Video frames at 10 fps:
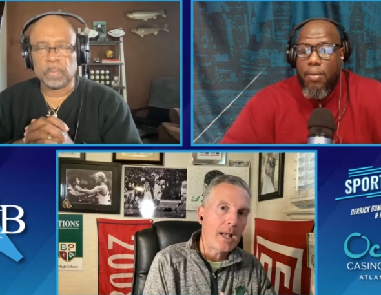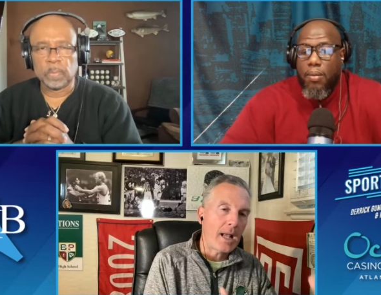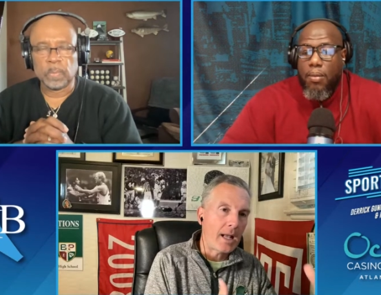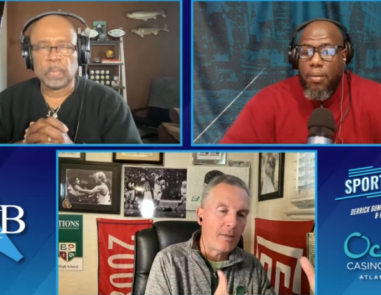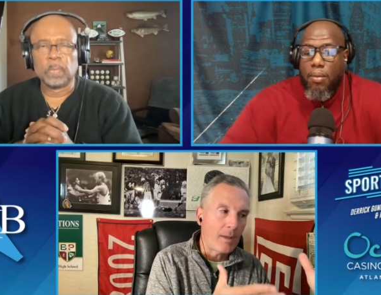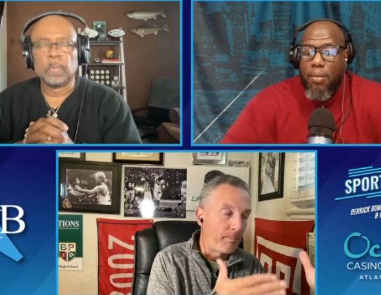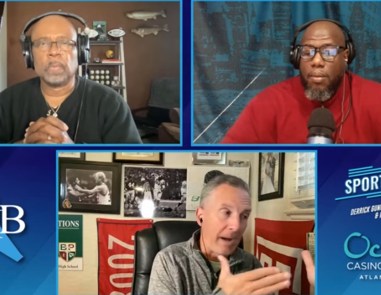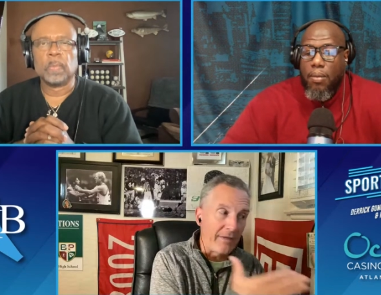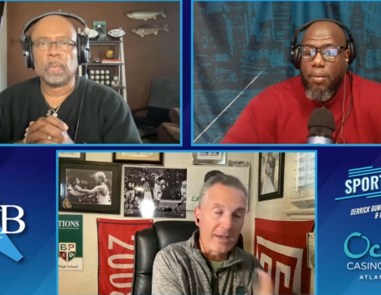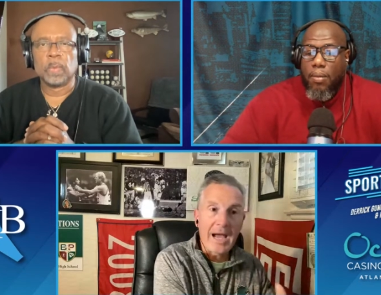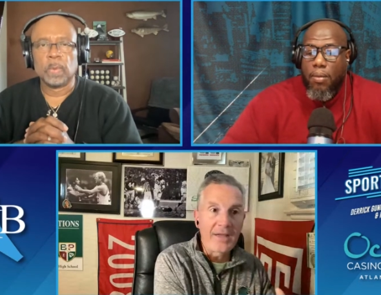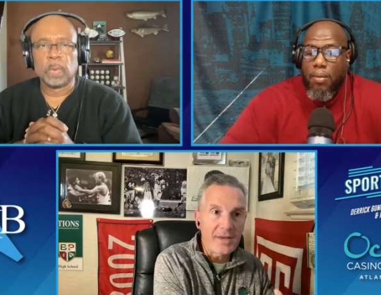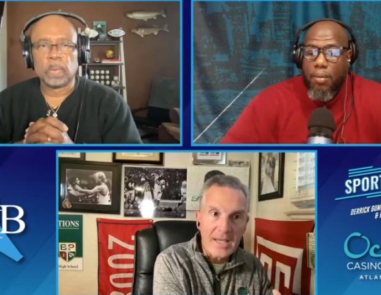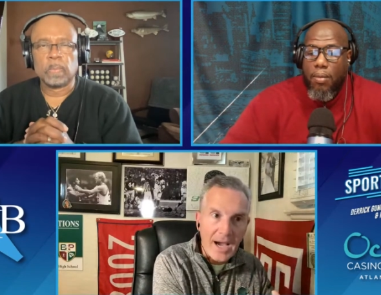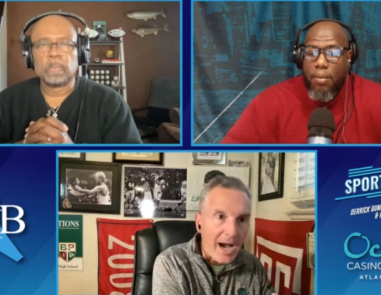Speaker 1: and by the guy that
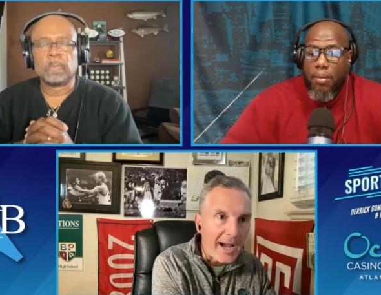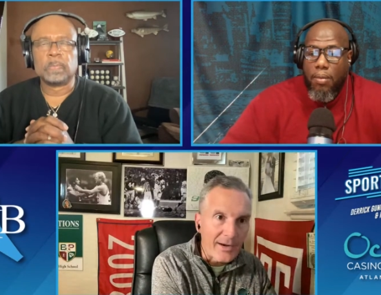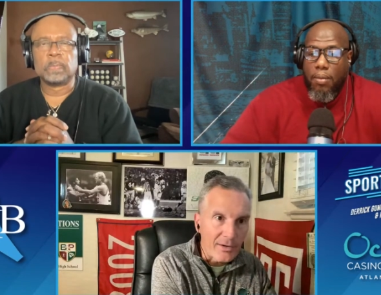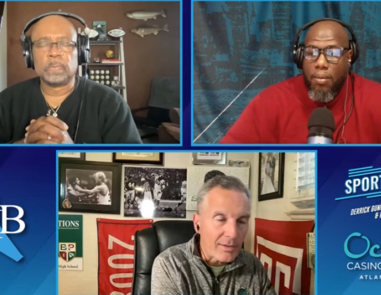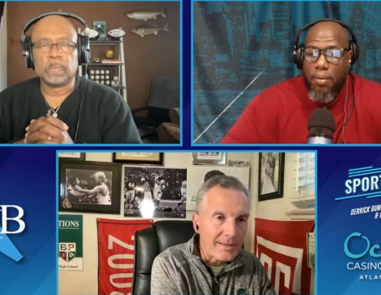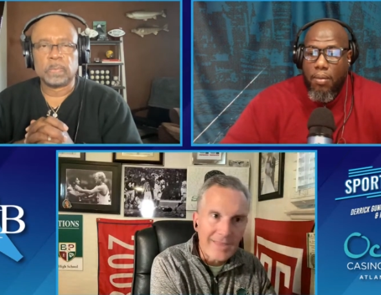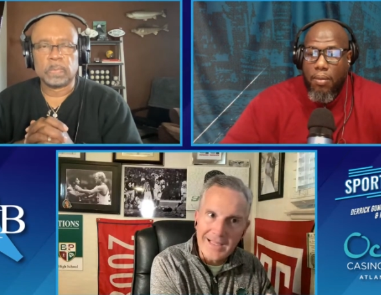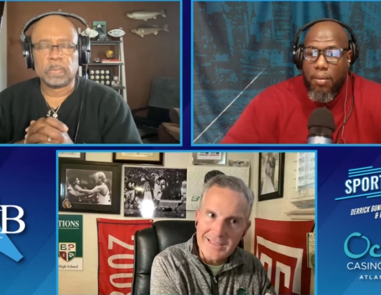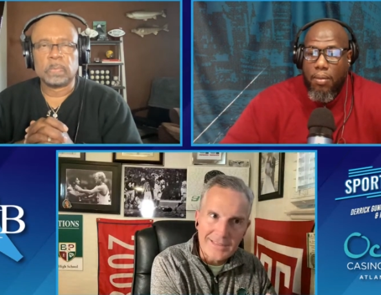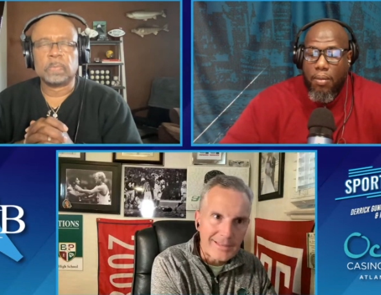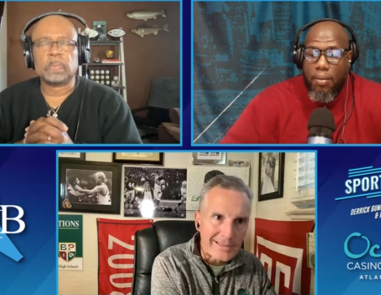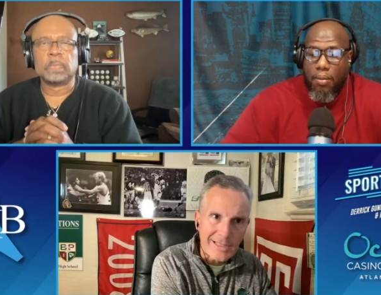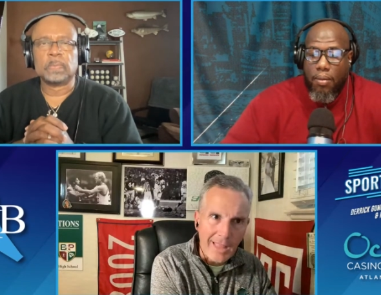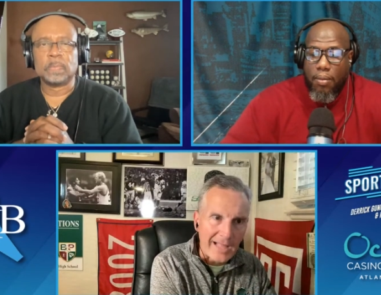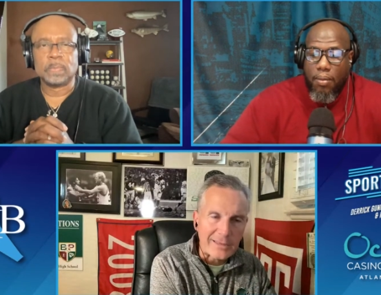he hired. Like, that's a
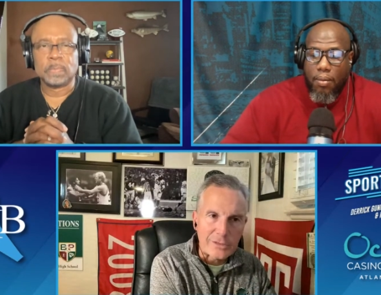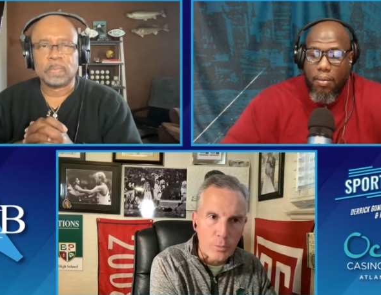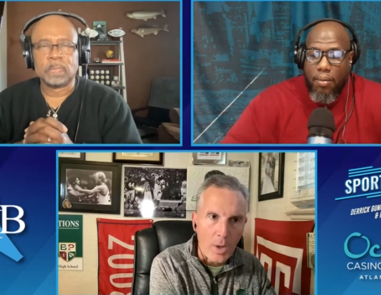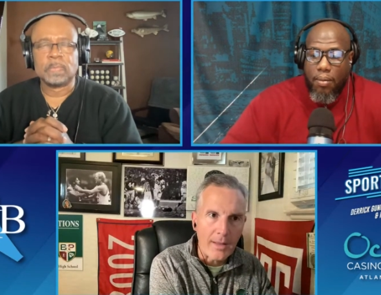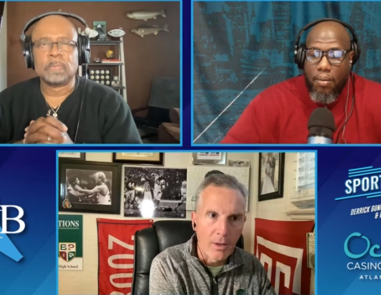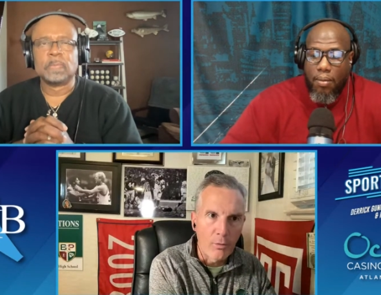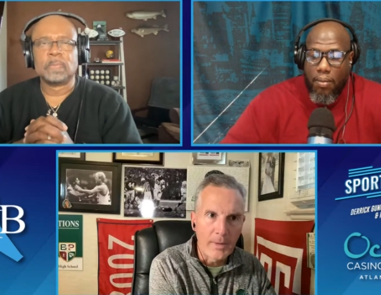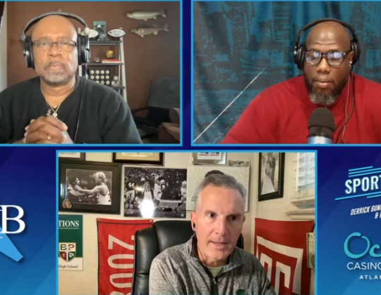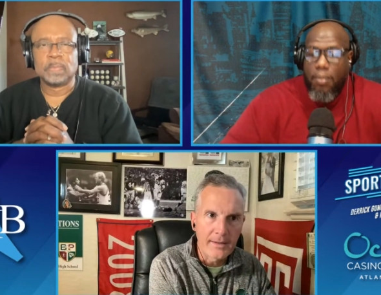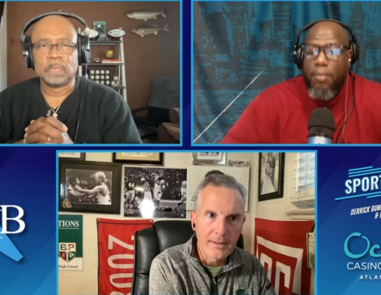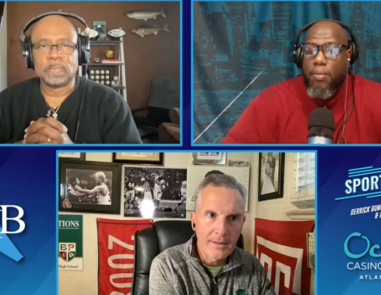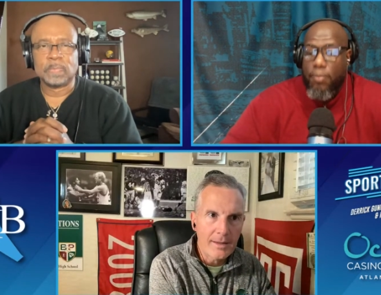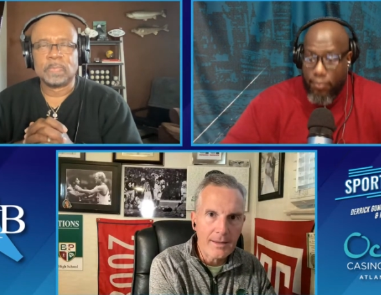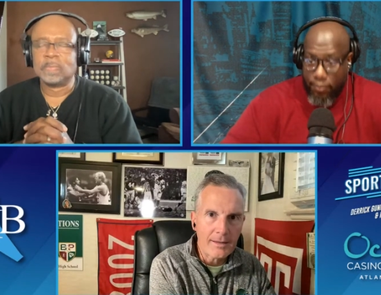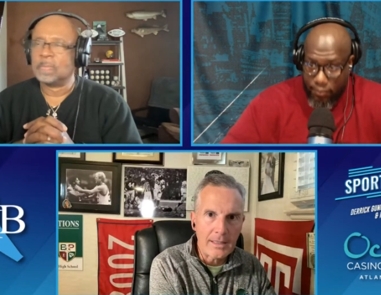lot to swallow, man.
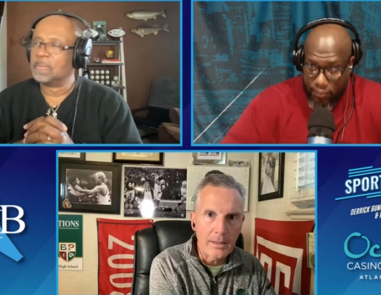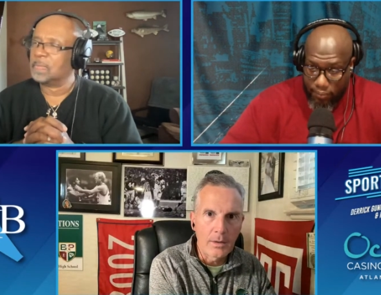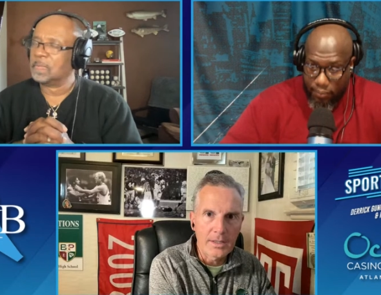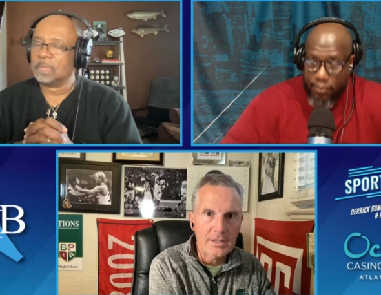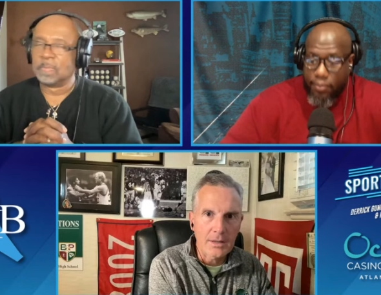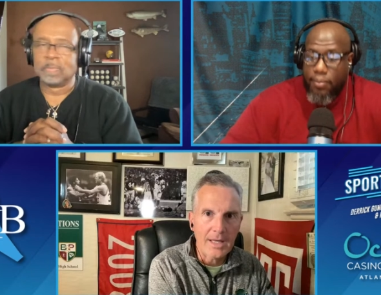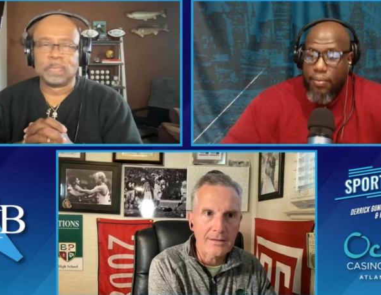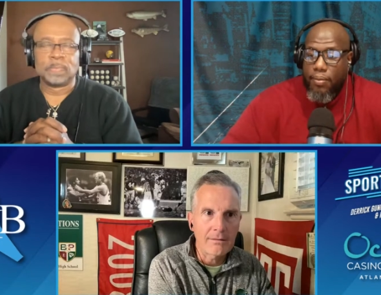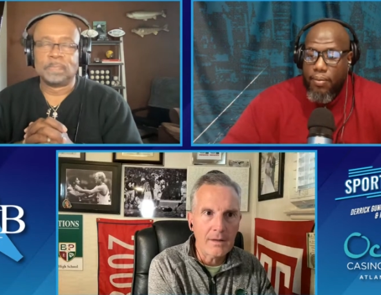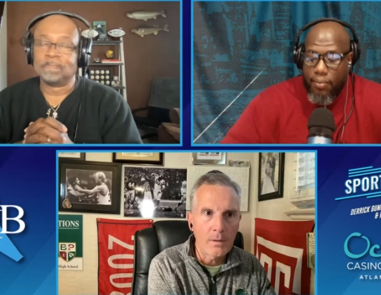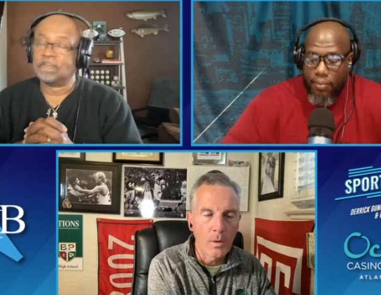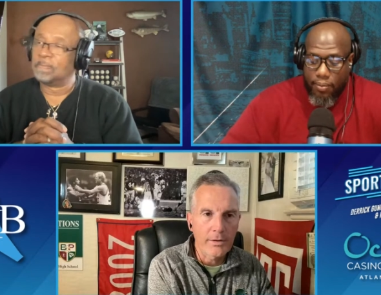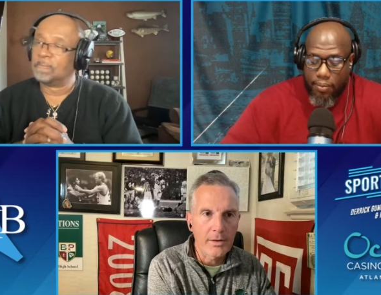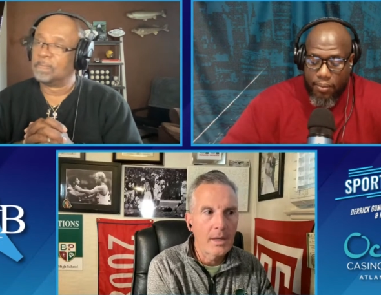And it's a lot to deal with.